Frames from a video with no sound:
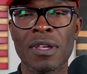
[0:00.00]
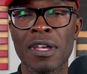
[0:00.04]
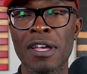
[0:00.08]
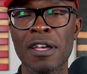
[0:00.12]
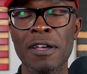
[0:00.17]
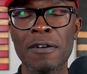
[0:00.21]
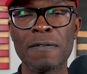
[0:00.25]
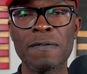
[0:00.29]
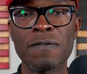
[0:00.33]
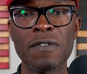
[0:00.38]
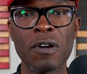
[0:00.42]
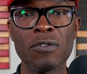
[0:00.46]

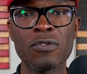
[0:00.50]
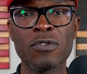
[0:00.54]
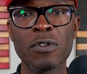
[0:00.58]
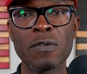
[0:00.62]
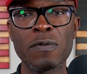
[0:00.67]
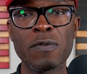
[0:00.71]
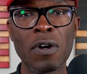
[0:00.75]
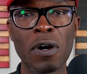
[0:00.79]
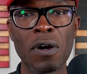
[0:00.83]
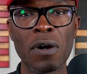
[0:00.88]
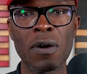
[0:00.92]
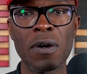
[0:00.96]
First of
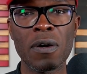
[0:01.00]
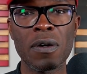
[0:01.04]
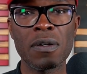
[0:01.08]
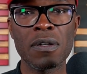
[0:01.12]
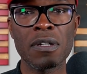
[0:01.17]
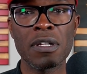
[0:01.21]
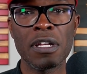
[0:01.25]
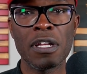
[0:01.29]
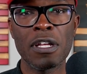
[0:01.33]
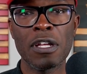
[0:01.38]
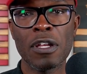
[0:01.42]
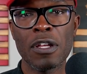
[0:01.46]
all,
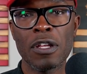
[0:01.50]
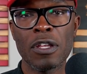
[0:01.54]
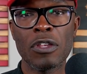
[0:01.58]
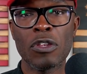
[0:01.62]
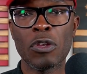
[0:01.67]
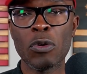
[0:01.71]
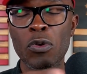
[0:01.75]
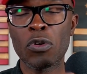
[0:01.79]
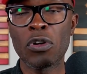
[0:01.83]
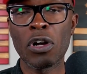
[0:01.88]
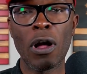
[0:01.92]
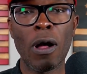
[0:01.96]
you
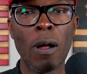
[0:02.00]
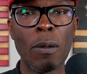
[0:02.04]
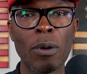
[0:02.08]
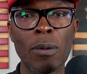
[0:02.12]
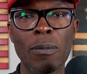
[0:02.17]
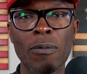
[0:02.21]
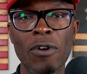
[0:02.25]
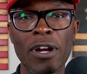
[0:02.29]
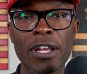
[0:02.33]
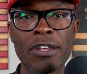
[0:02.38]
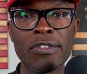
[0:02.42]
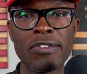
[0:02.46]
calling them
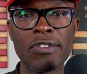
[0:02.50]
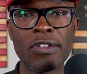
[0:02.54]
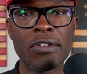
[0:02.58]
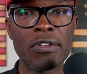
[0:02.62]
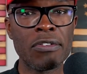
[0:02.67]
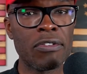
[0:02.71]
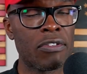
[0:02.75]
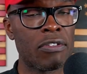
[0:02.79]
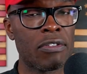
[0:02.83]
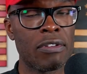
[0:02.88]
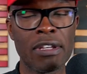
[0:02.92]
racist